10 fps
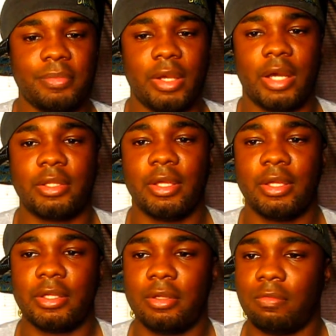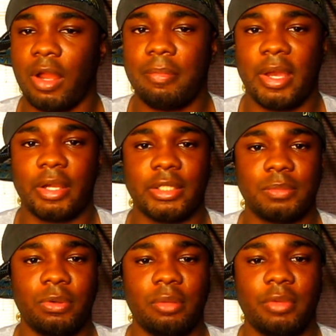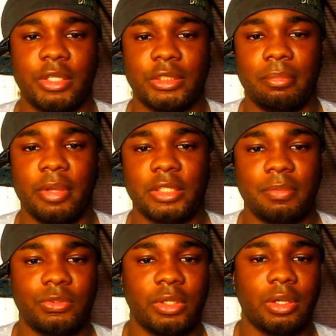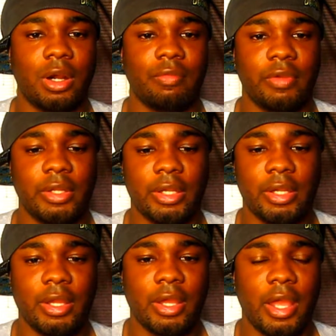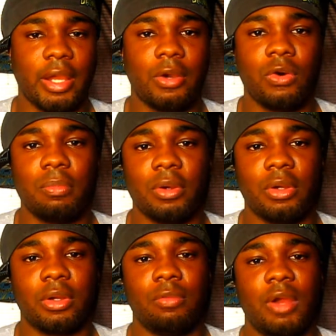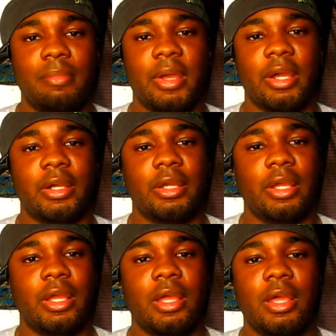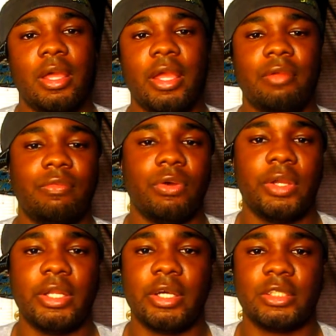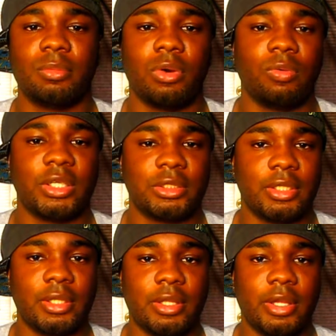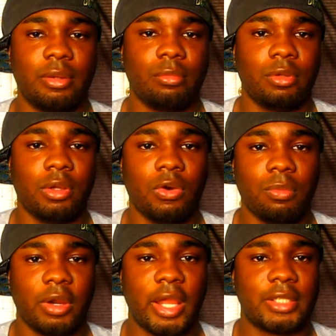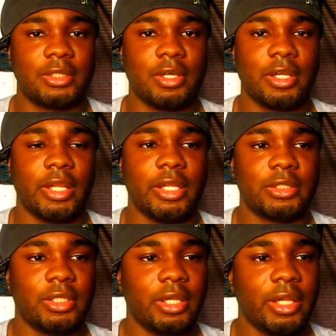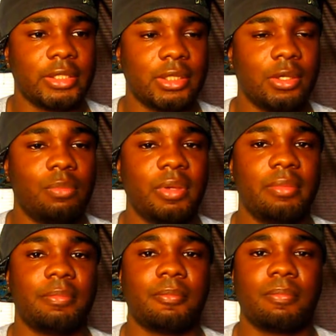I think Ryback is pretty much a mix between RVD and Goldberg. Ryback, even though he does more wrestling than Goldberg has done, he's a little bit.